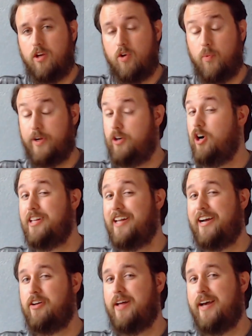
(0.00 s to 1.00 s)
Rick
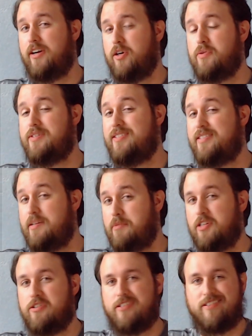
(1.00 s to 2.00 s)
Carlisle echoed
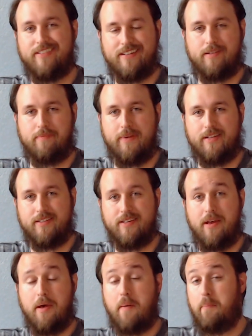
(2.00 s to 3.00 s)
similar
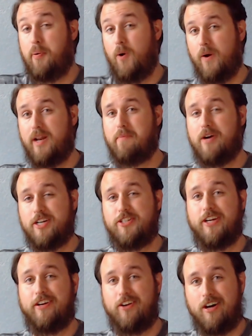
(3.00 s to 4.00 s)
sentiments, pretty
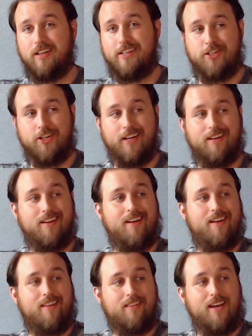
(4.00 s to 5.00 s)
much acknowledging
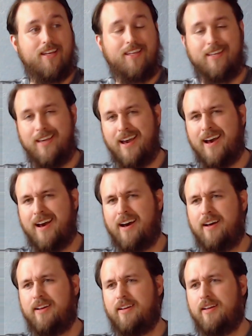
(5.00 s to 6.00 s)
that,
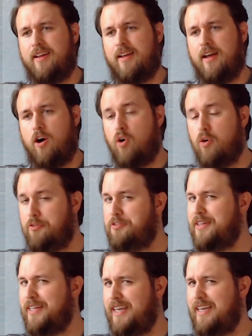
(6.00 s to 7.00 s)
yeah,
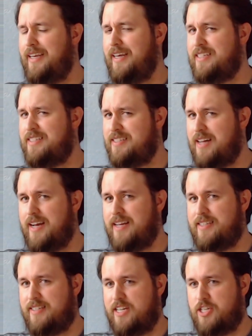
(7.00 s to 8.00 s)
hopefully it's not
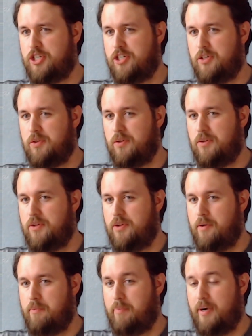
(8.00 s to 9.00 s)
intentional,
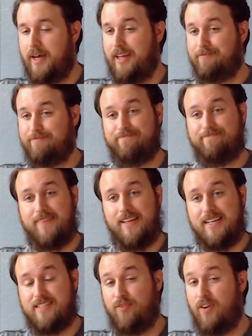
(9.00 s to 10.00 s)
but
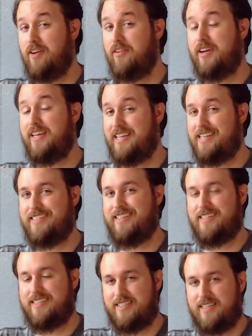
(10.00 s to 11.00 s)
it's very
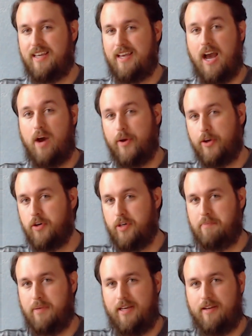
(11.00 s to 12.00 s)
easy to see how it
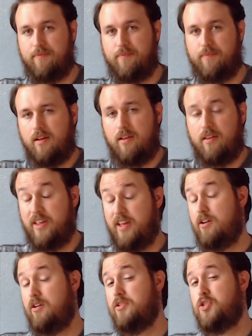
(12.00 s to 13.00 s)
could be.
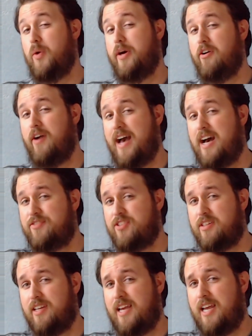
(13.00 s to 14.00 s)
Then on Twitter
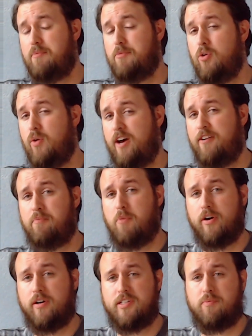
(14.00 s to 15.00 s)
after the game, you have
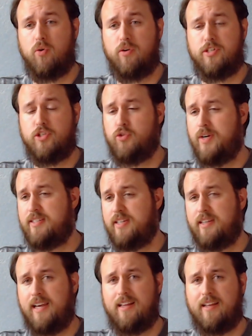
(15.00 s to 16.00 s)
Marcus Morris
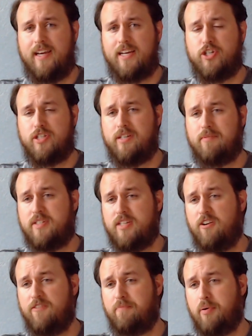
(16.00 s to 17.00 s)
addressing the allegations
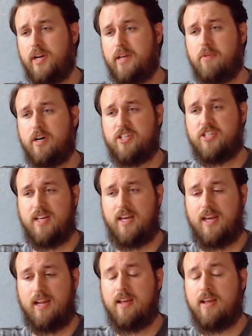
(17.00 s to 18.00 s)
himself, pretty much
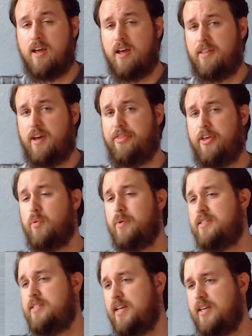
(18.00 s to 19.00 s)
saying that they're
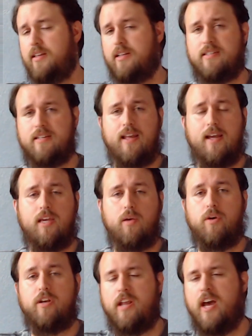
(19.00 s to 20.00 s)
ridiculous and that he
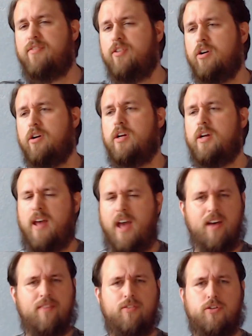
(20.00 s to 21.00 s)
would never,
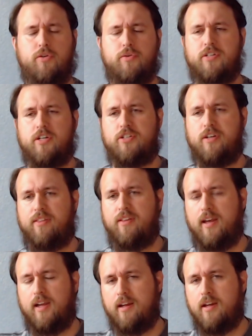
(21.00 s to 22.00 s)
ever do such a
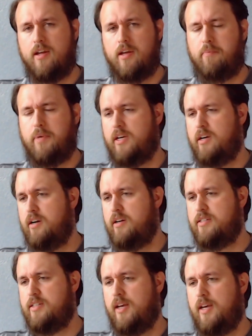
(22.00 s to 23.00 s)
thing
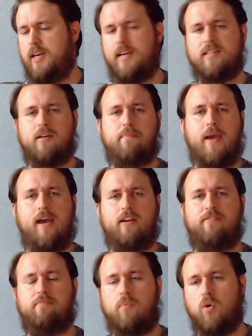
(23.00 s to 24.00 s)
because he is a
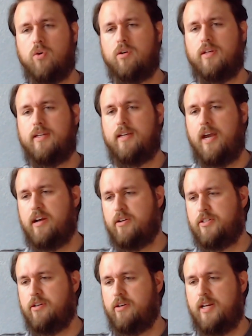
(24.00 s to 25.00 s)
man of moral and
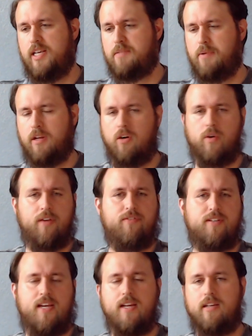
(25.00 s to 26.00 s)
character and he's been going
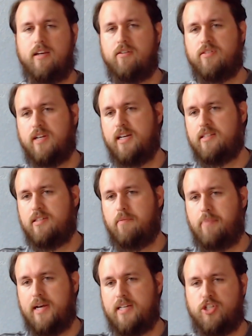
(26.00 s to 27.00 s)
for 10 years against
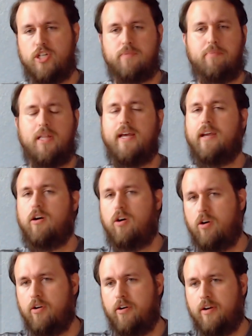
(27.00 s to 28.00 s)
the best just playing
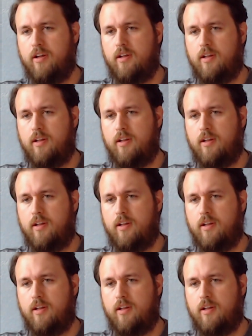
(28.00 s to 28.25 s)
hard.